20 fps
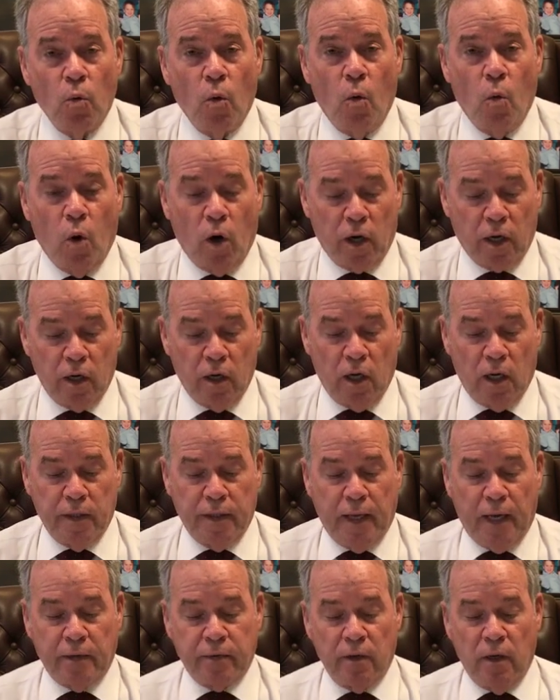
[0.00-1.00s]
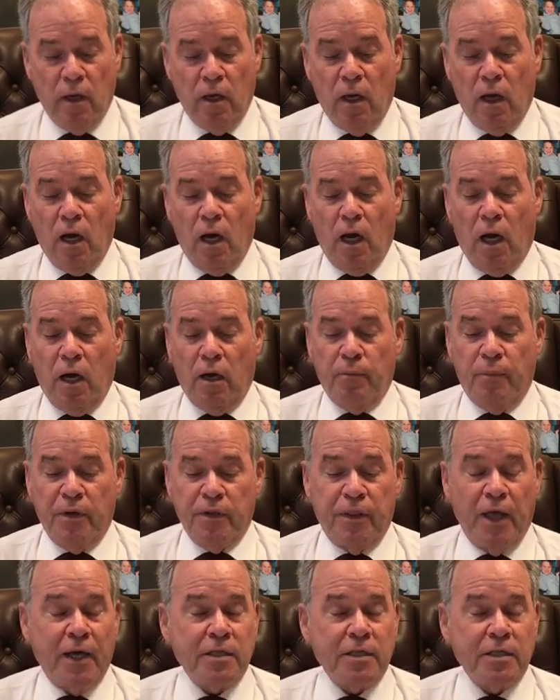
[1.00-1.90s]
So we're working on that.